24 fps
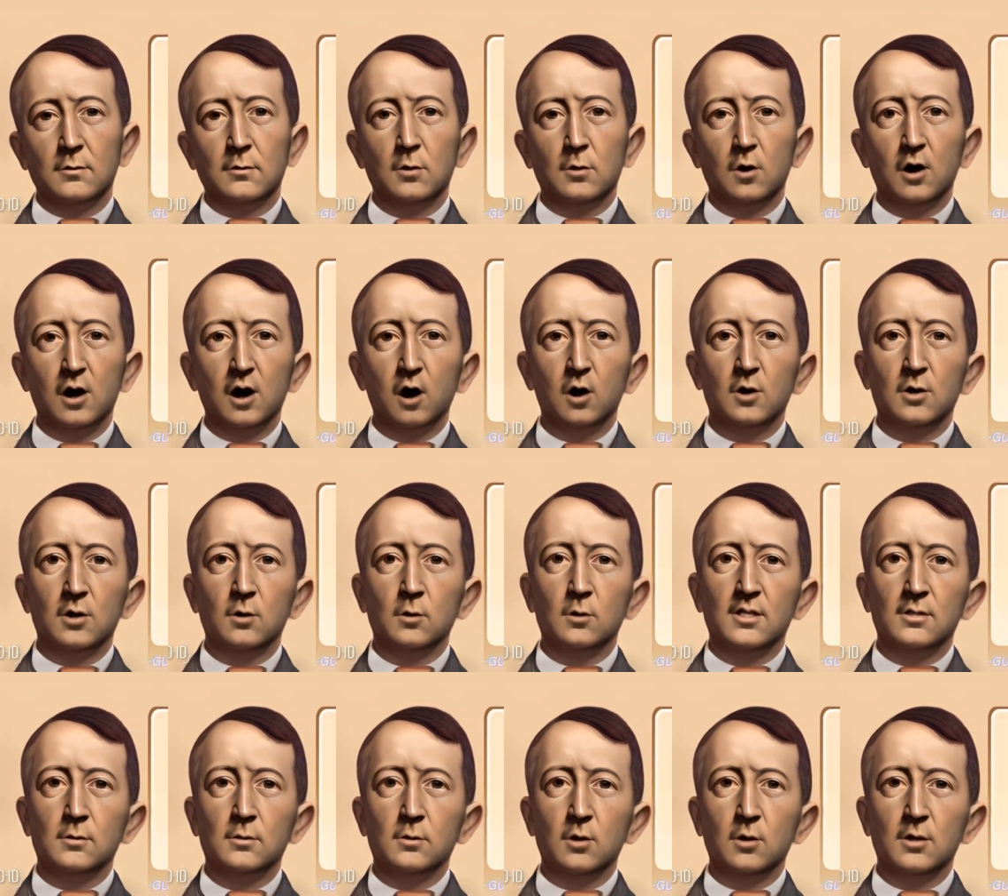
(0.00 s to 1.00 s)
Marconi
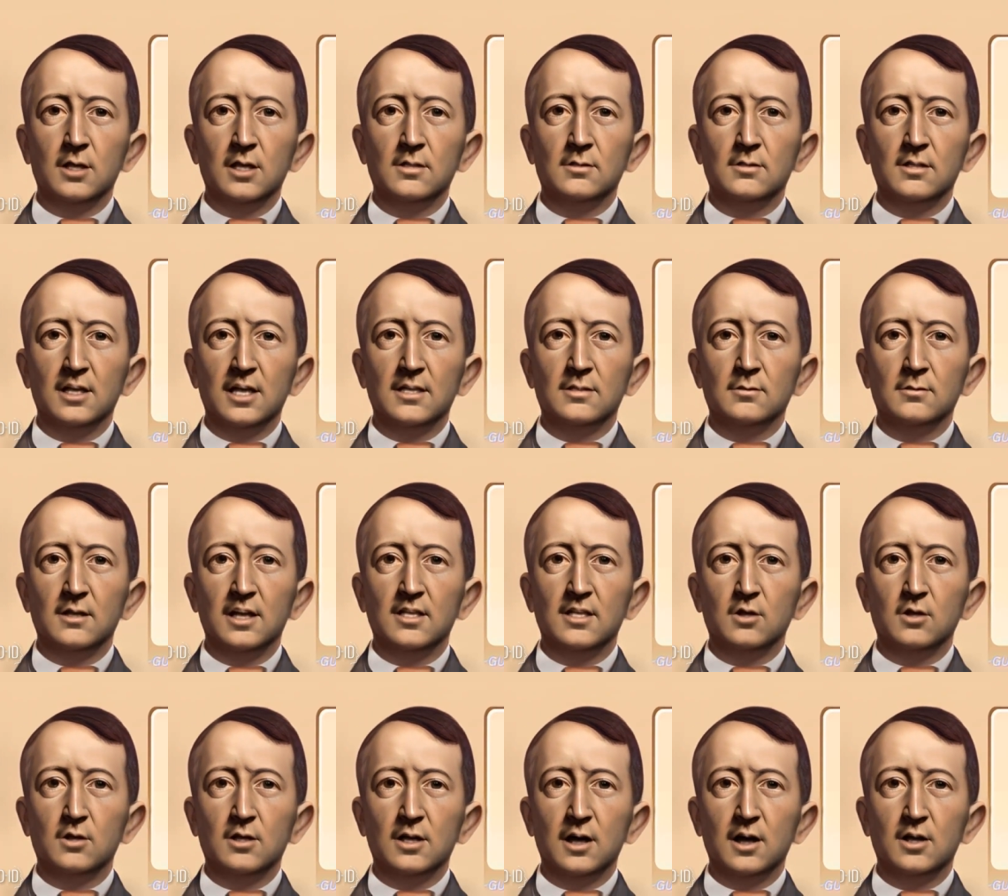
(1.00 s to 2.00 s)
was a prolific
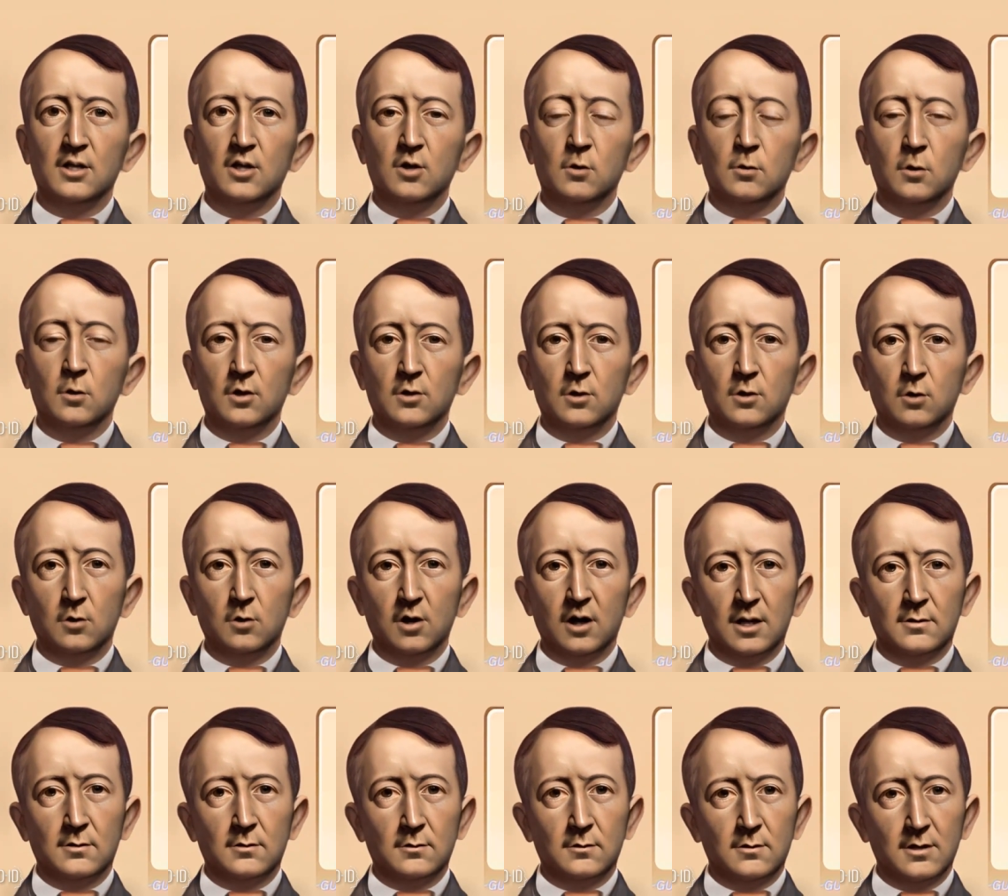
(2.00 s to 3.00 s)
inventor and
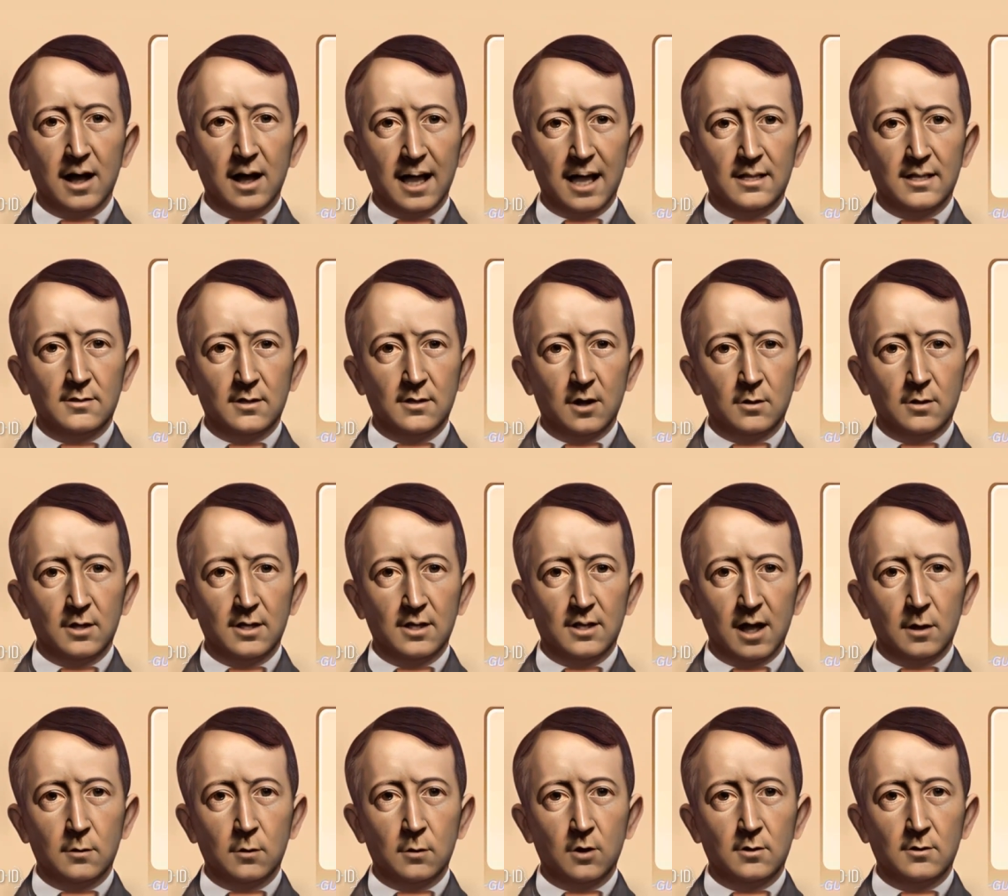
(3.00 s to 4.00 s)
entrepreneur, and he founded a
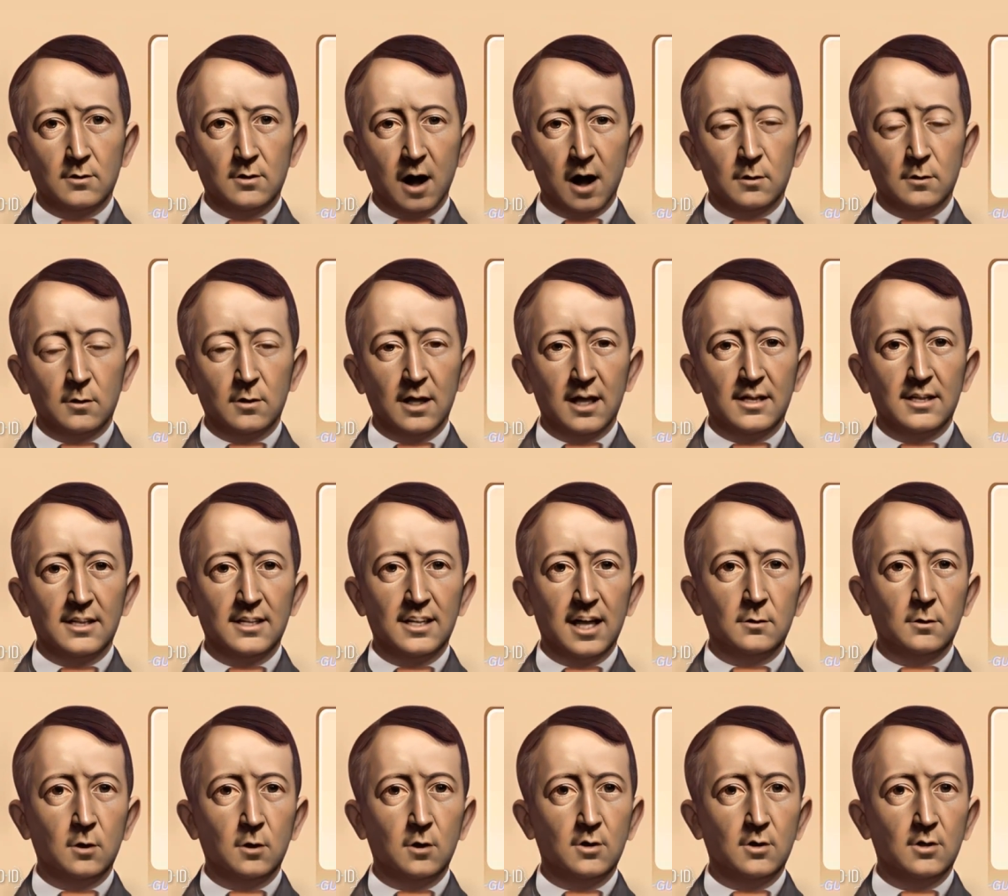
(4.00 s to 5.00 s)
number of companies to
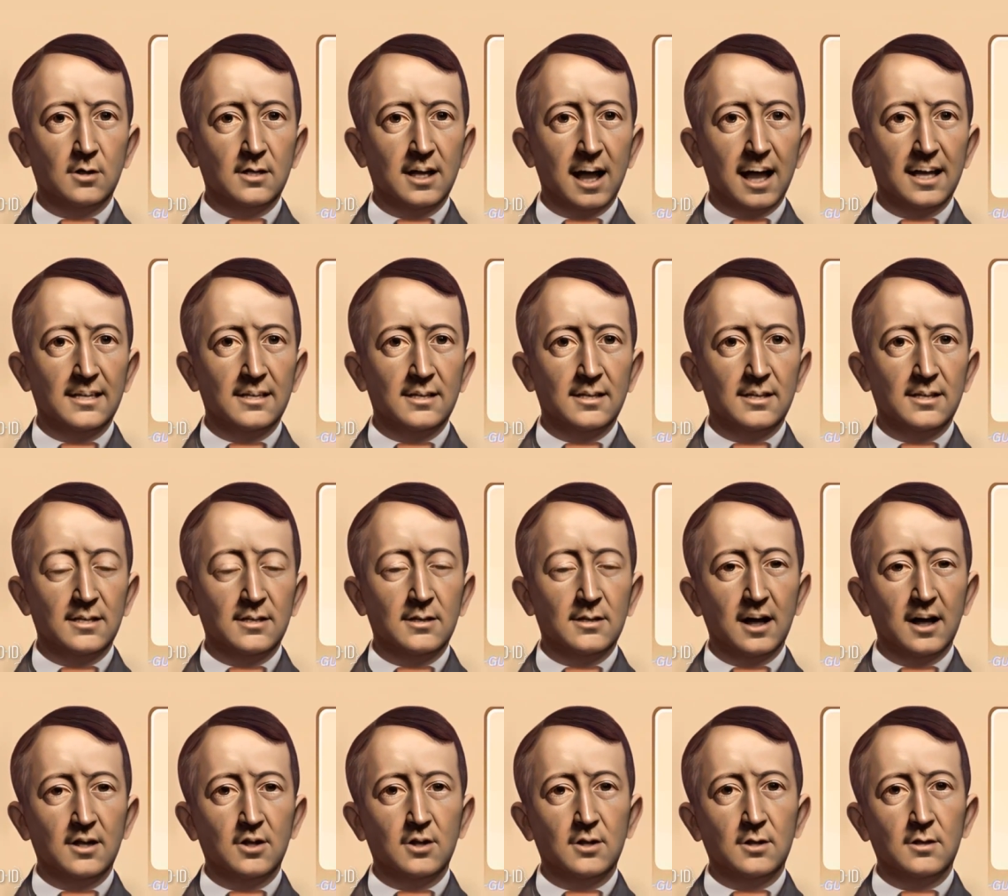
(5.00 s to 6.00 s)
commercialize his
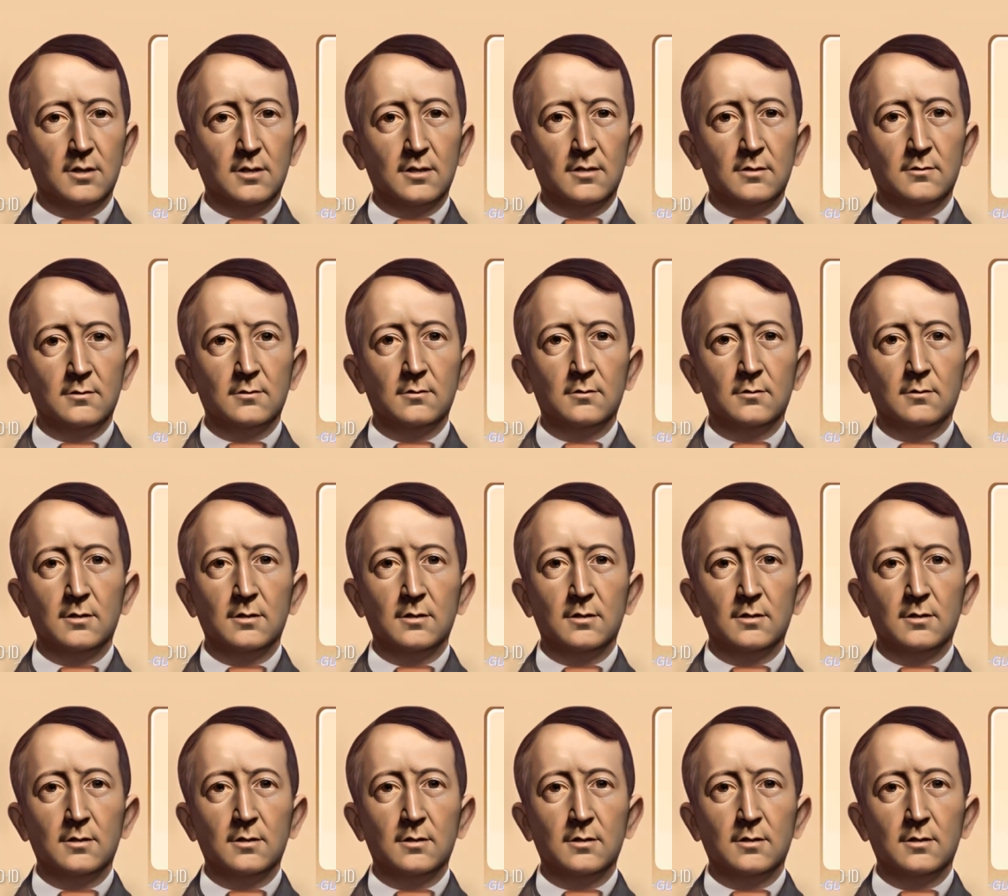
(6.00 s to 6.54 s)
inventions.